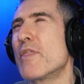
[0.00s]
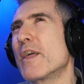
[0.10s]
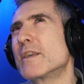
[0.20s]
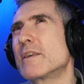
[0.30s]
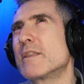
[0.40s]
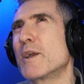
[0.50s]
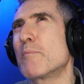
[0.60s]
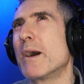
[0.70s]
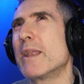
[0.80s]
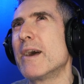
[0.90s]
things I think
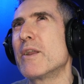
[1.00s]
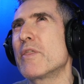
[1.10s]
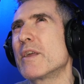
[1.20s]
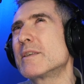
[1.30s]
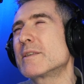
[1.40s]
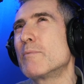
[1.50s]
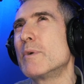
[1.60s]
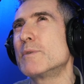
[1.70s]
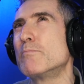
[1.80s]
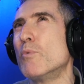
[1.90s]
about now, and I think in some
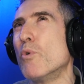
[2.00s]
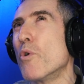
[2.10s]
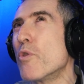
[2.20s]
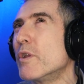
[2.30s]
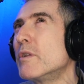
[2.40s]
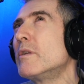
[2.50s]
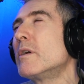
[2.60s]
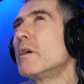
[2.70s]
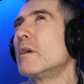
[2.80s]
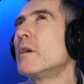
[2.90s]
ways more than
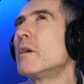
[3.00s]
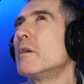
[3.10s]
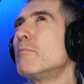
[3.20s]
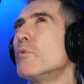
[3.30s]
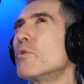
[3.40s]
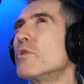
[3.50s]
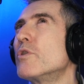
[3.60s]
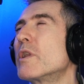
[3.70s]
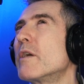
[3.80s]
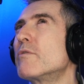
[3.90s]

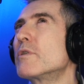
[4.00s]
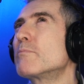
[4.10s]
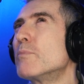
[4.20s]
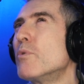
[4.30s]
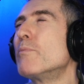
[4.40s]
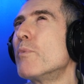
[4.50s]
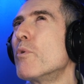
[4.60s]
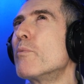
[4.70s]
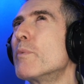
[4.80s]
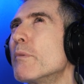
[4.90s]
you could ever,
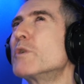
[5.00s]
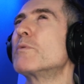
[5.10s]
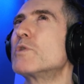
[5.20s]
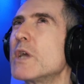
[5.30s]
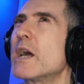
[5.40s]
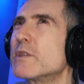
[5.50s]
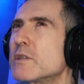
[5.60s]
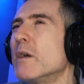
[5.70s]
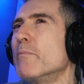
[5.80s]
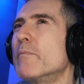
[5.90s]
more than with most people, she had
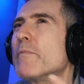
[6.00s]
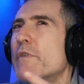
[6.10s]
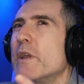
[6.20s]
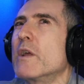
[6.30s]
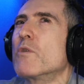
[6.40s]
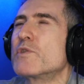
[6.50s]
some feeling of